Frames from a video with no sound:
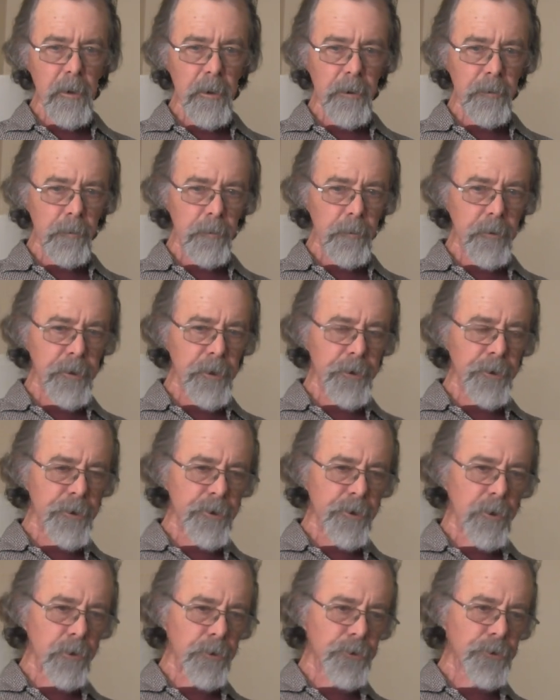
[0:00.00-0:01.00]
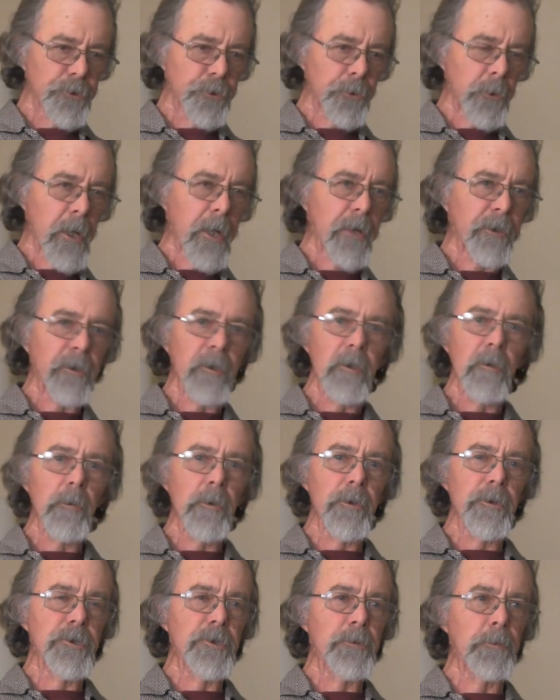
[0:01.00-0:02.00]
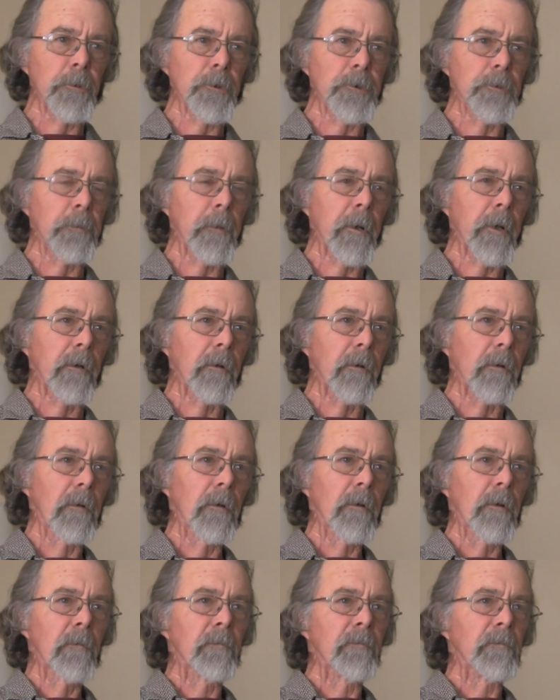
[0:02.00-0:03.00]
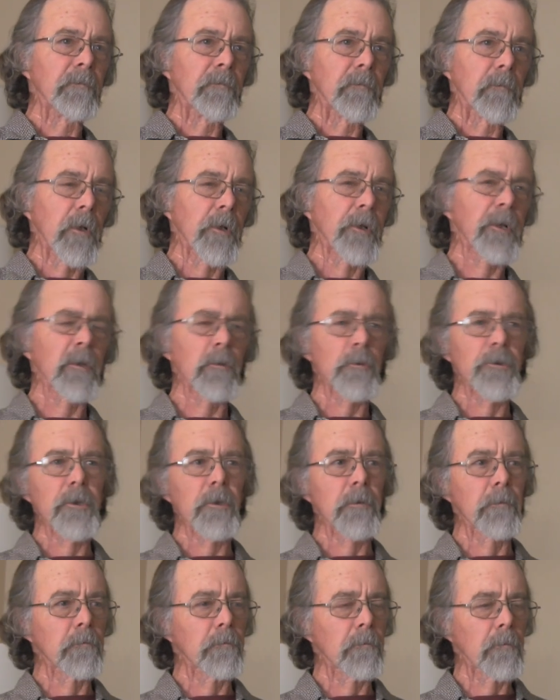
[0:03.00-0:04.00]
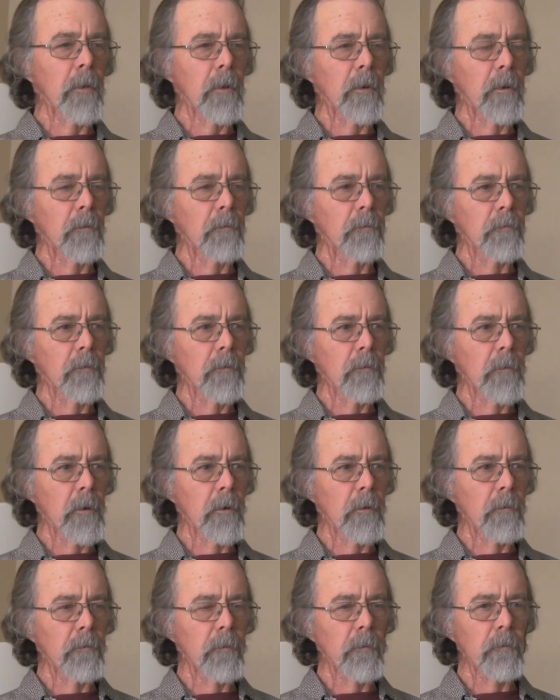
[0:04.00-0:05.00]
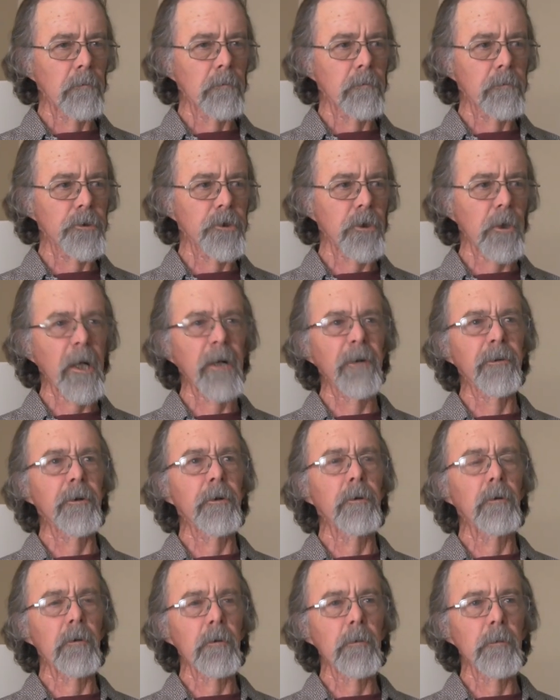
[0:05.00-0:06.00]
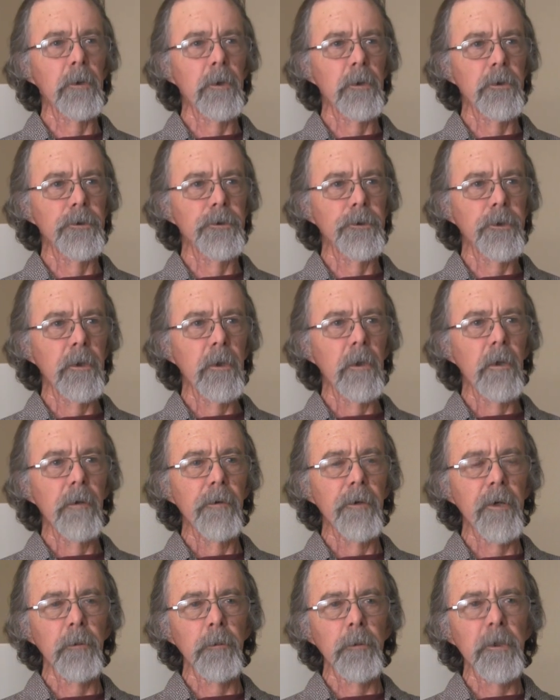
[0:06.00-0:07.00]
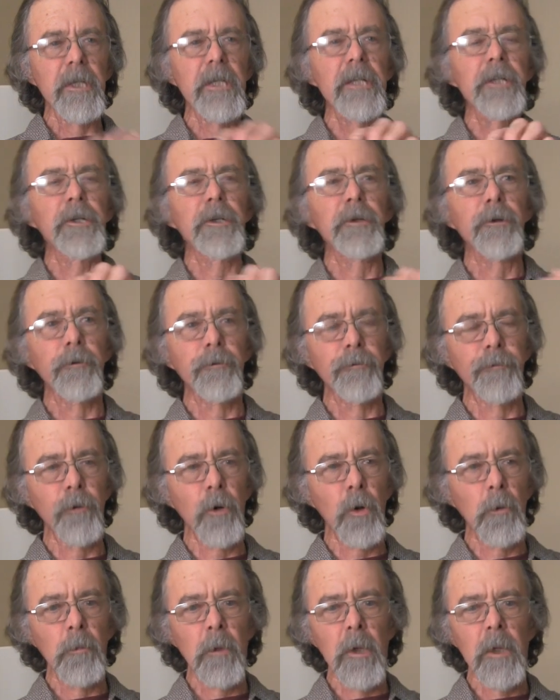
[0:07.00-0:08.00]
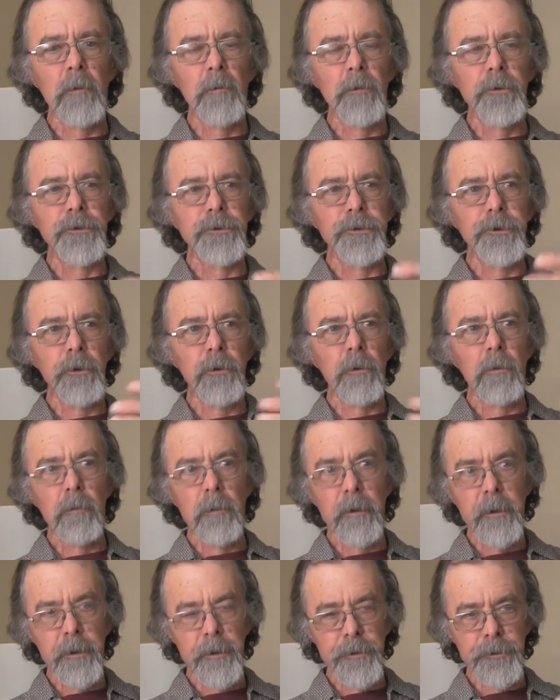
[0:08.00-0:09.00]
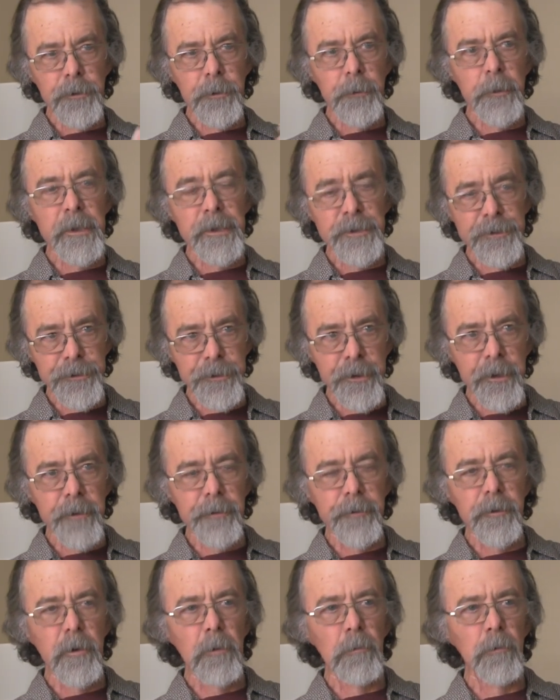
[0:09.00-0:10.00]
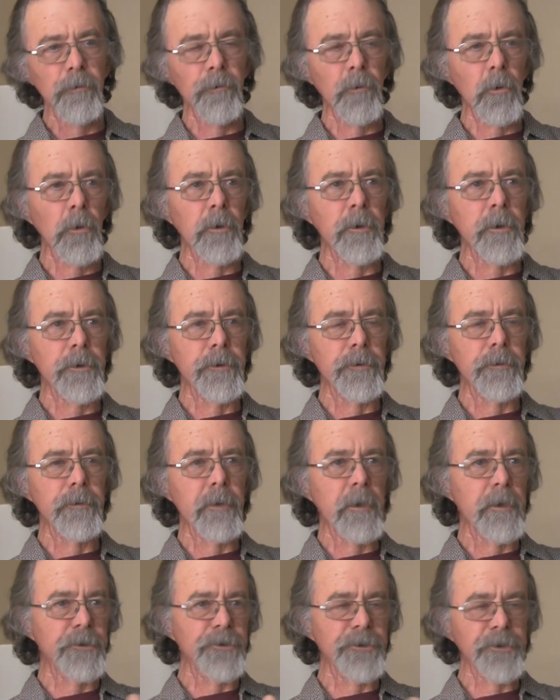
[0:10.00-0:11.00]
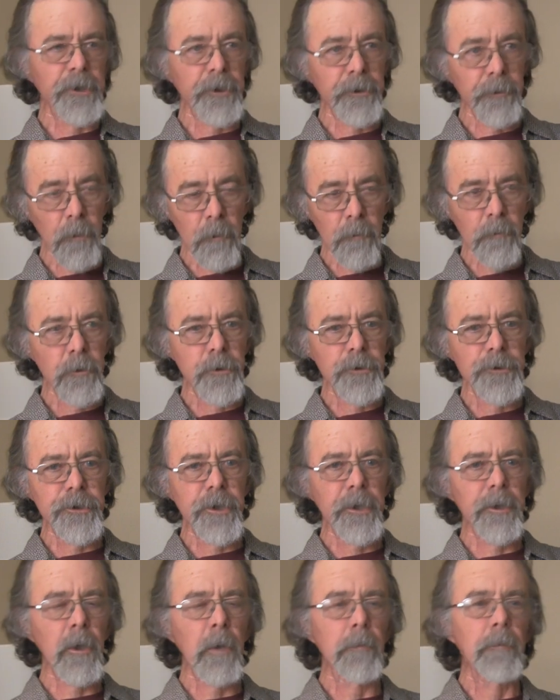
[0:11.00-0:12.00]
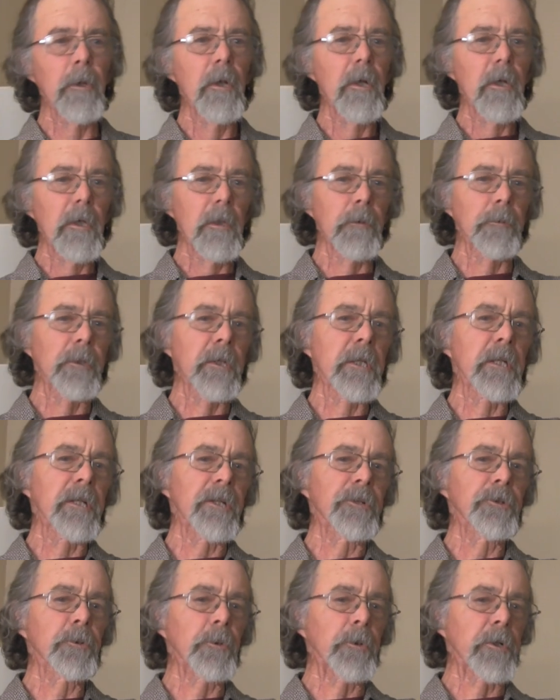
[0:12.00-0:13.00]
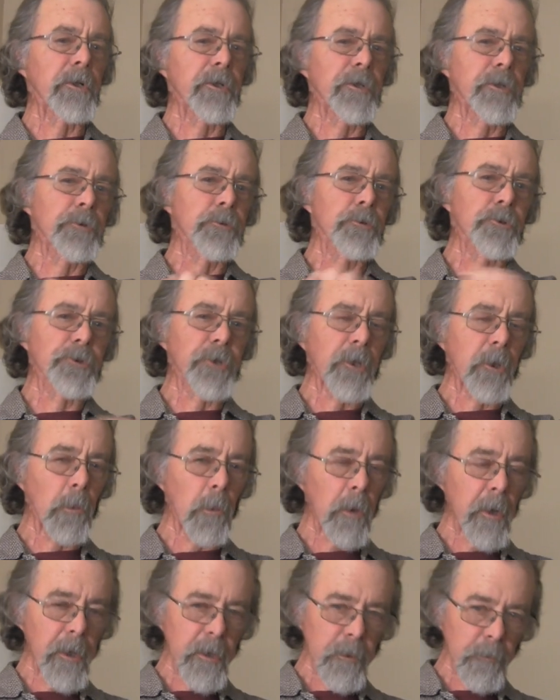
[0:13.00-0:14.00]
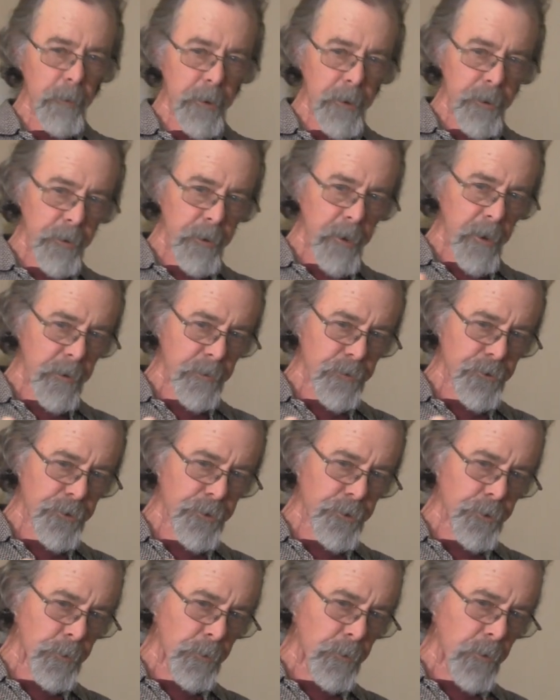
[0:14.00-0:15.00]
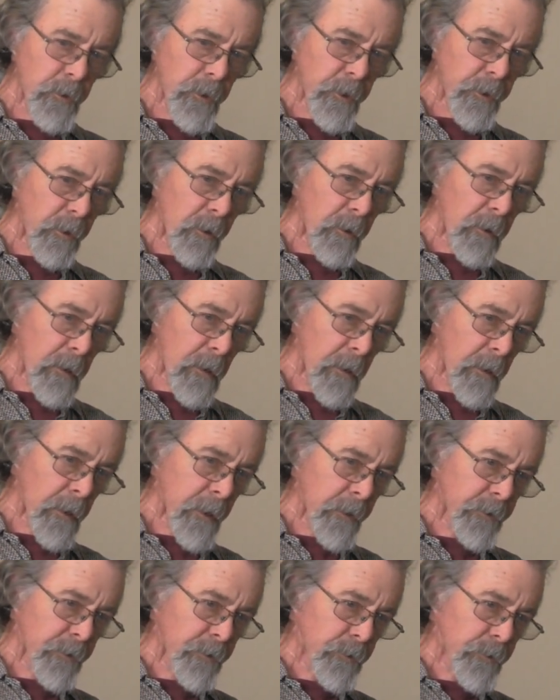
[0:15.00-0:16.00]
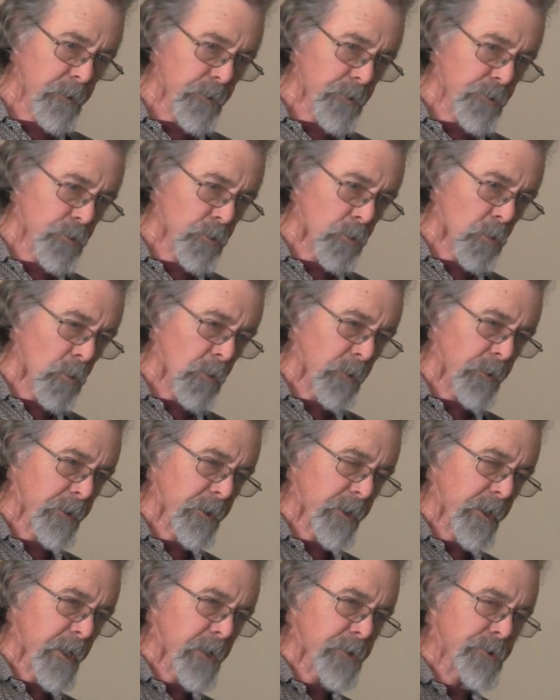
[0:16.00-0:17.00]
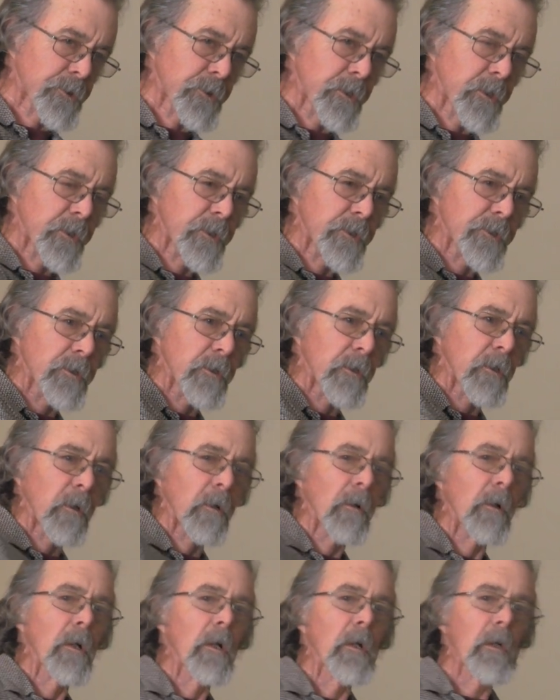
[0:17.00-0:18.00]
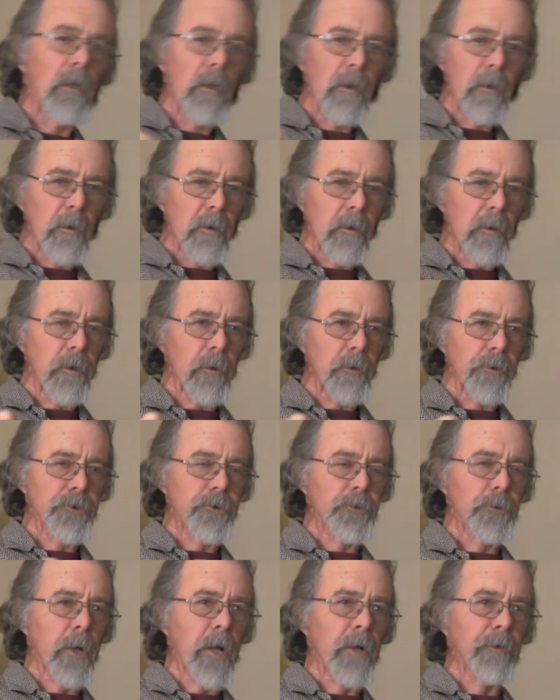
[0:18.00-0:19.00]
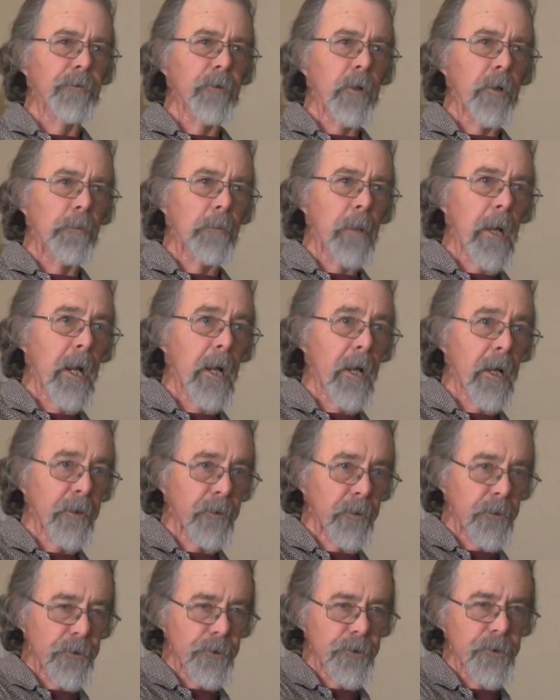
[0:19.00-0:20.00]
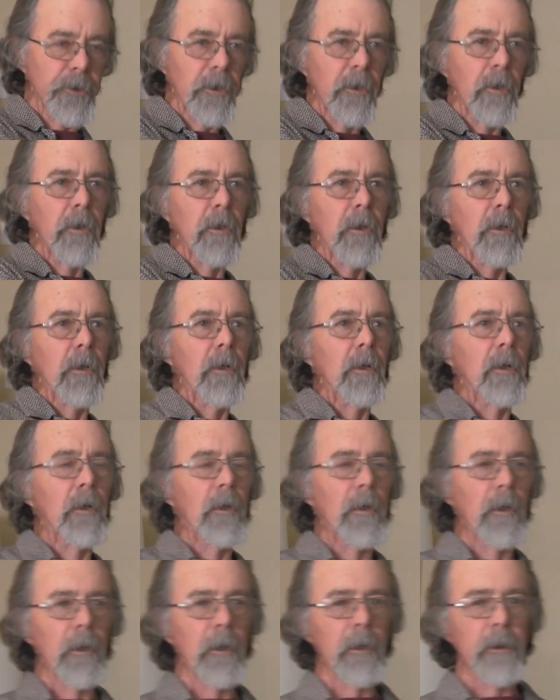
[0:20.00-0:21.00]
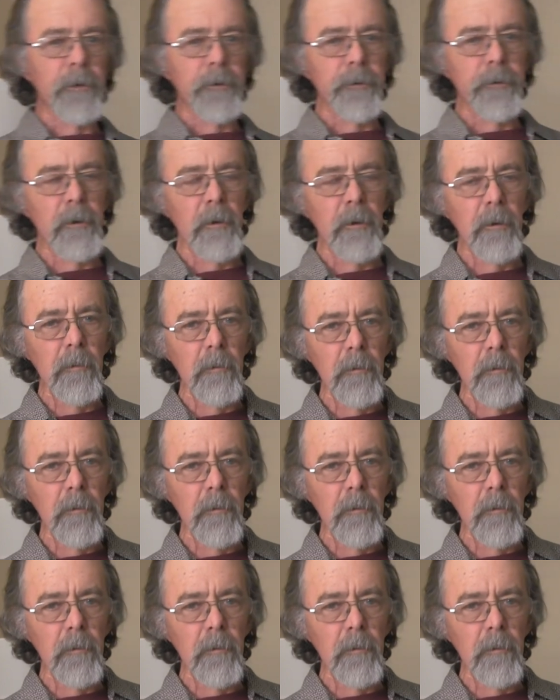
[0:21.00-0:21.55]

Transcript: and did these little strata with a spritz bottle, I think it was a shellac thinner that we used, that it would eat into the foam while it was still in its green state, you know, before it had skinned over and set up. It would eat into it in an interesting way, and we could kind of shoot in a line and control it and etch it in these little stratified patterns, and